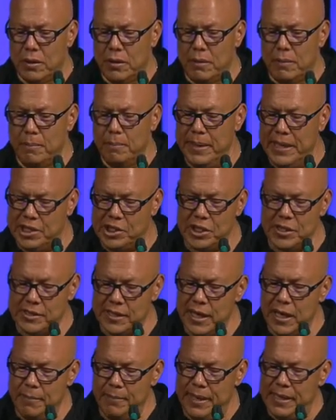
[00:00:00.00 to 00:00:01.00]
Mesha's
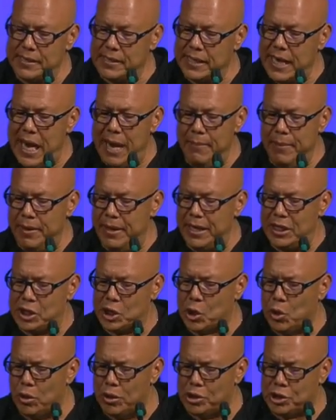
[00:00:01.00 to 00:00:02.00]
enemies came and they
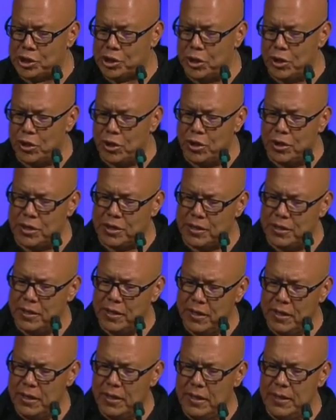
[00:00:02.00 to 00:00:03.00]
scorched to earth
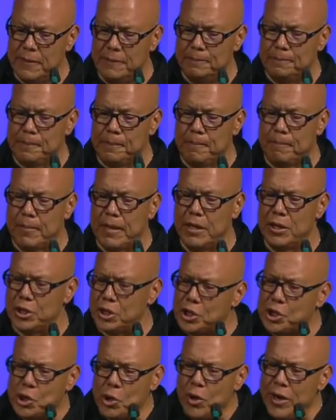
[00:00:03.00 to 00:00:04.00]

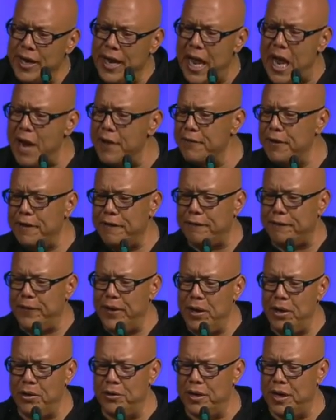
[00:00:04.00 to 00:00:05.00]
destroying every
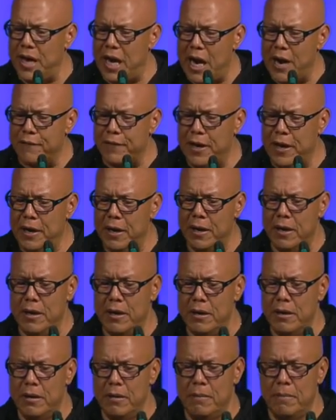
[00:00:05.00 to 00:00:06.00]
field and every
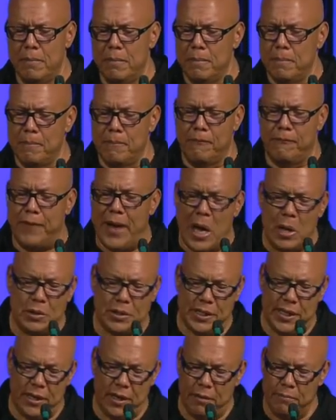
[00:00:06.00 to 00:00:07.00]

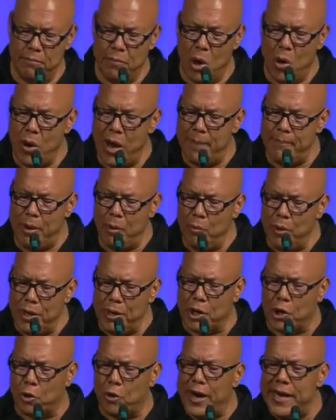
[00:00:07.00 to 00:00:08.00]
fountain in Moab. And when
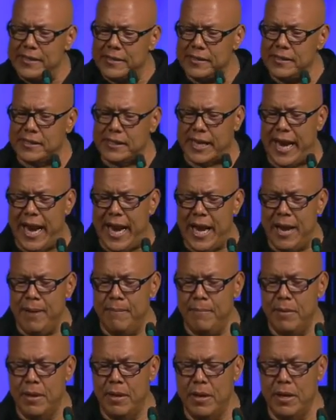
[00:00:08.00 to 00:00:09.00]
crisis came,
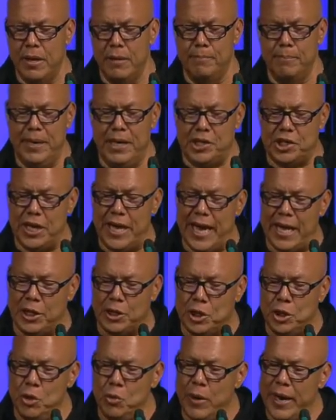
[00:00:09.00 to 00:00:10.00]
Mesha had
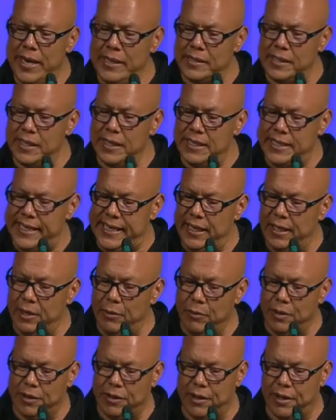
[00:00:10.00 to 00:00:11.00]
two ways in dealing
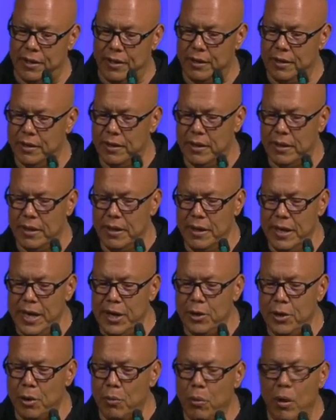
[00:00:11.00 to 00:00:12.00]
with it.
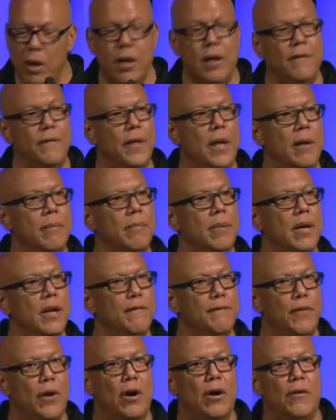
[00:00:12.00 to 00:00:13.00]
Neither one of them
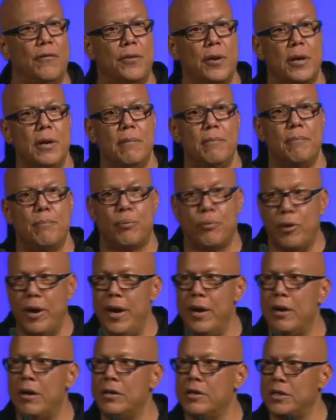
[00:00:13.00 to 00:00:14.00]
involved
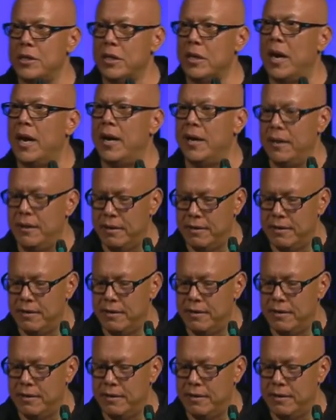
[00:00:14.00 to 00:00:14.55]
prayer to God.